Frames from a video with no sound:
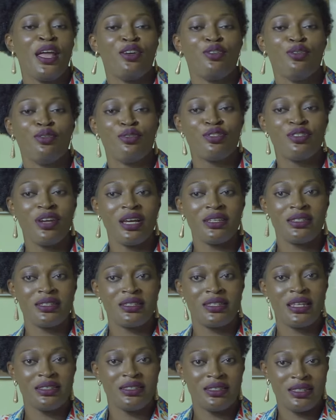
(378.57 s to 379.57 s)
You
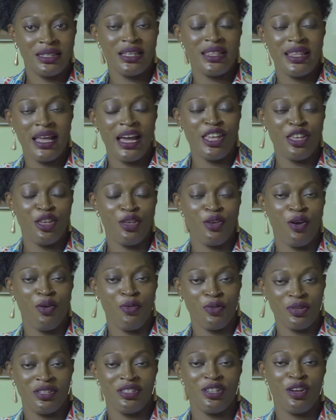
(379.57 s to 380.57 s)
just sit down in
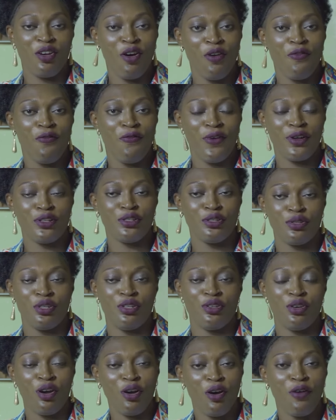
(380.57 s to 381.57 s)
your
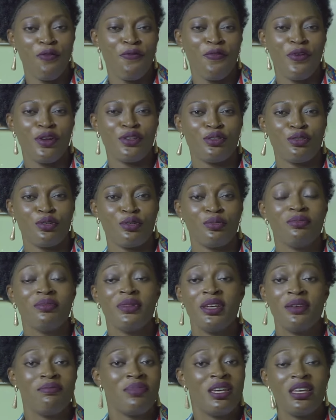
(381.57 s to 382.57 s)
comfort
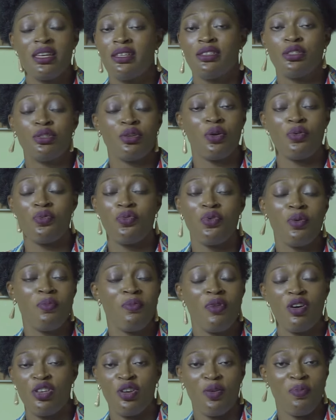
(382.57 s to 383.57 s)
zone, be it your
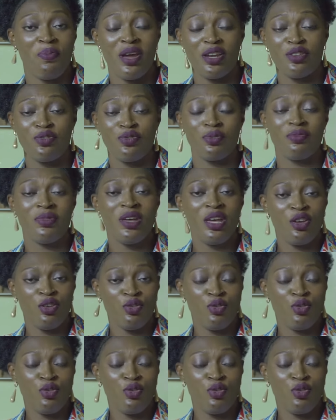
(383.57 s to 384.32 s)
room or your bedroom.